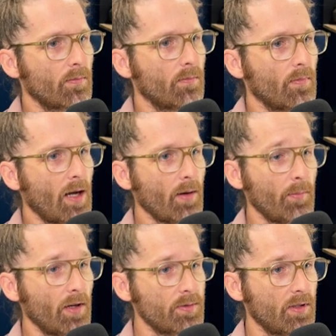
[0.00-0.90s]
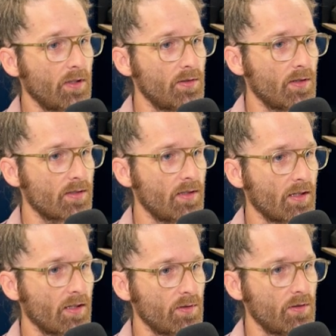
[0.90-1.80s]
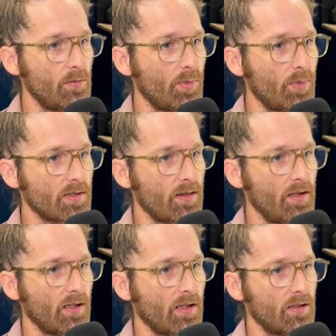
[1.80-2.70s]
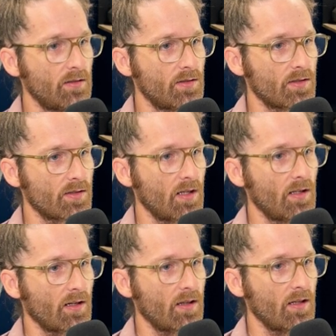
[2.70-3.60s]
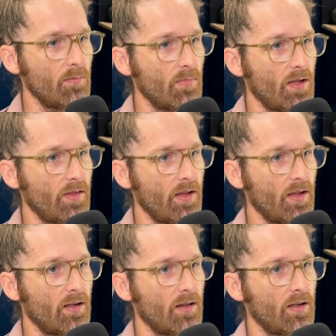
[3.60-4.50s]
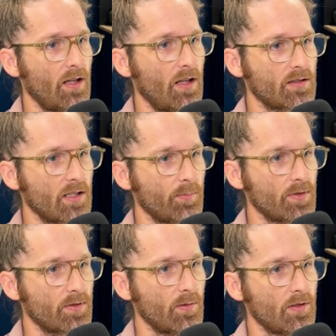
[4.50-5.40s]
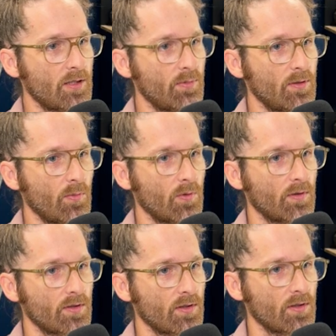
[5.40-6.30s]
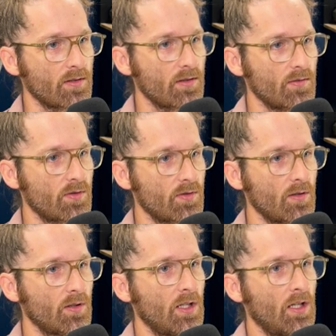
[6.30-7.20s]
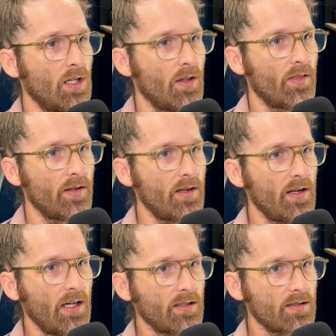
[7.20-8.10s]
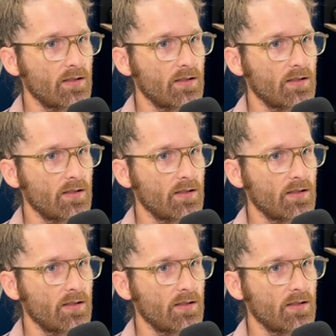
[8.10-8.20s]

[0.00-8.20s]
I'm actually going to do this next one too because I think I can just connect them, and then the next step is going to be more exhaustive. So the next